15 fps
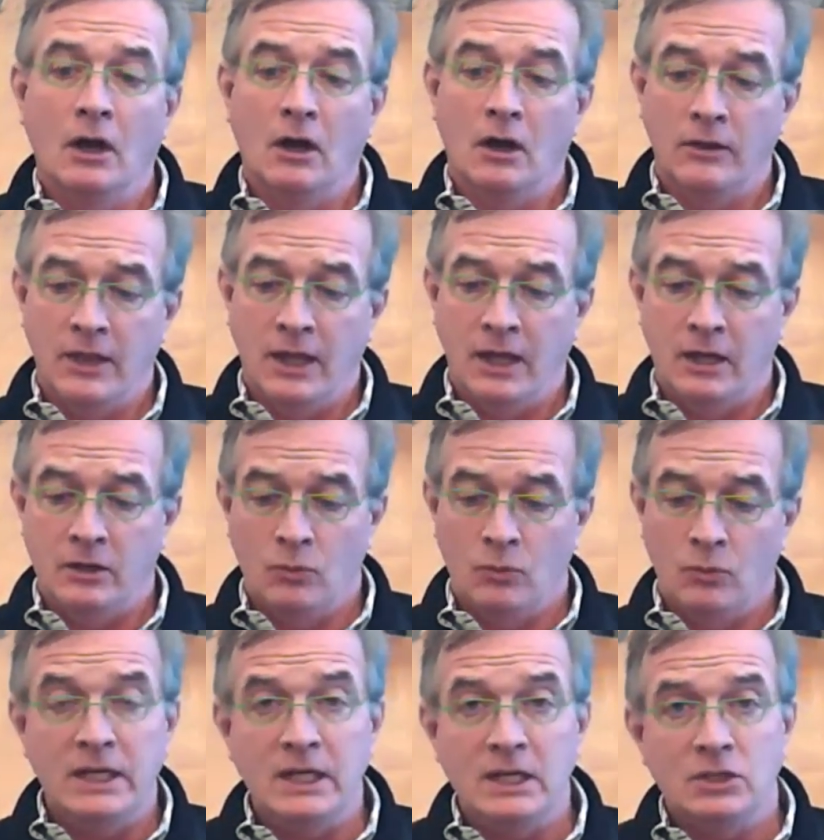that
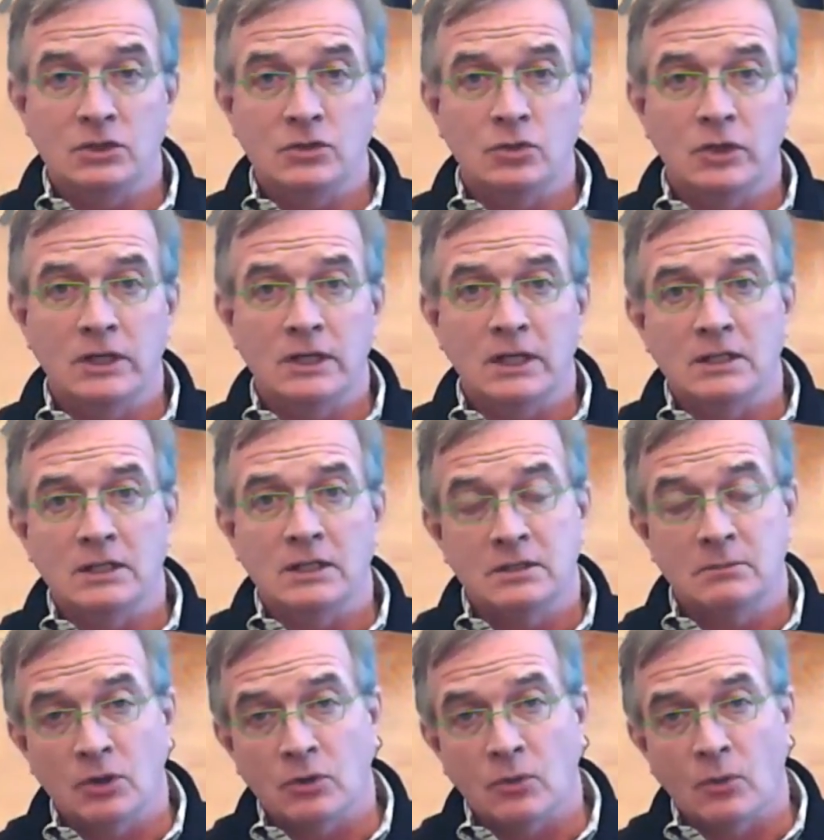we need to treat in a
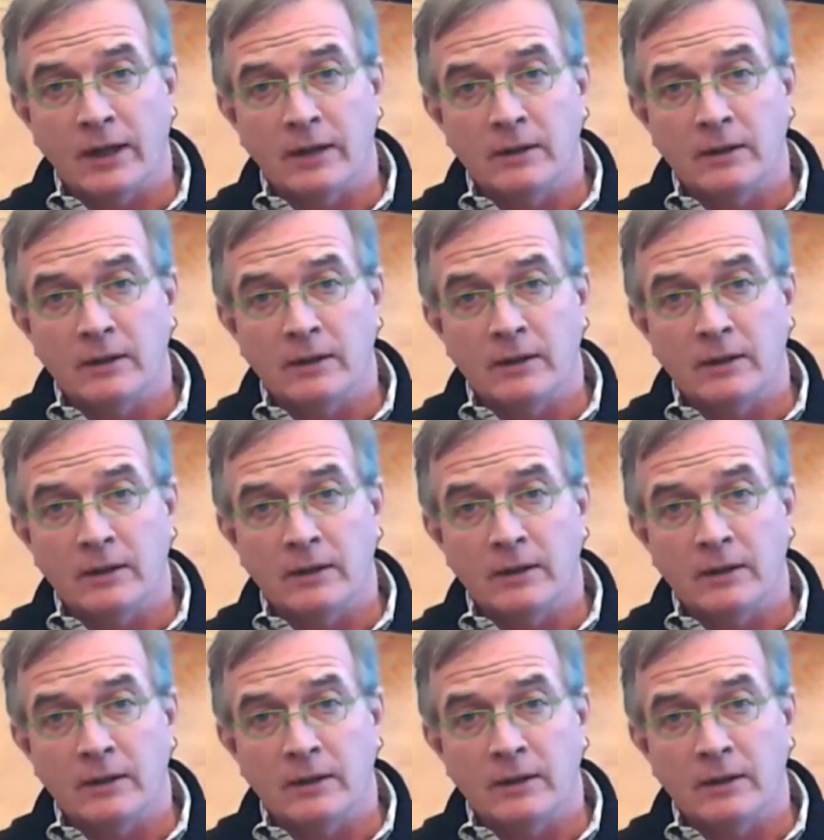similar